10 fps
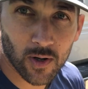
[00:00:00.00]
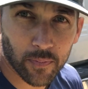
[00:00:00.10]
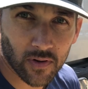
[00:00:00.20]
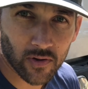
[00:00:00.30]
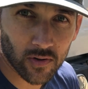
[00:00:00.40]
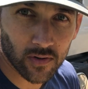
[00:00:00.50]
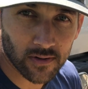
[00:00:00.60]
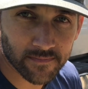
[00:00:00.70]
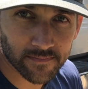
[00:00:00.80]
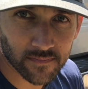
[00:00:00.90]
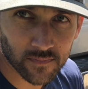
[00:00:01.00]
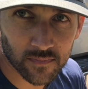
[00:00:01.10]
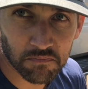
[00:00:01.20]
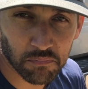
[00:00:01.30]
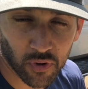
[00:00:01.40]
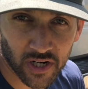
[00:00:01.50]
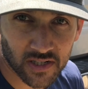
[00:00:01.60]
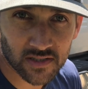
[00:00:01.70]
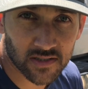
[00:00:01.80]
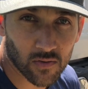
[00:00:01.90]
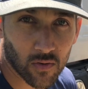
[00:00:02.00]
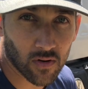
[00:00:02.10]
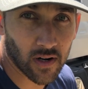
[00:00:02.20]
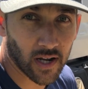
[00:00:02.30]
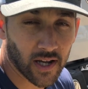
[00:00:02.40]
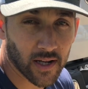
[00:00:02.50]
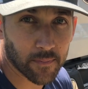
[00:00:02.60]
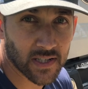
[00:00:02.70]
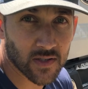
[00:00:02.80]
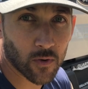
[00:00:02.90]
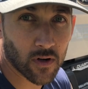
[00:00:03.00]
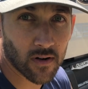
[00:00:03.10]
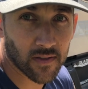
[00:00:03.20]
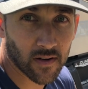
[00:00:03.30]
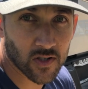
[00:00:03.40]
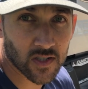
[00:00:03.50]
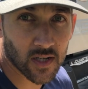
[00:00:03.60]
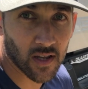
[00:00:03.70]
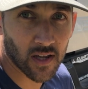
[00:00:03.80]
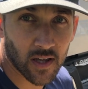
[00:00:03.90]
want to put a little bricks or a piece of wood underneath there just to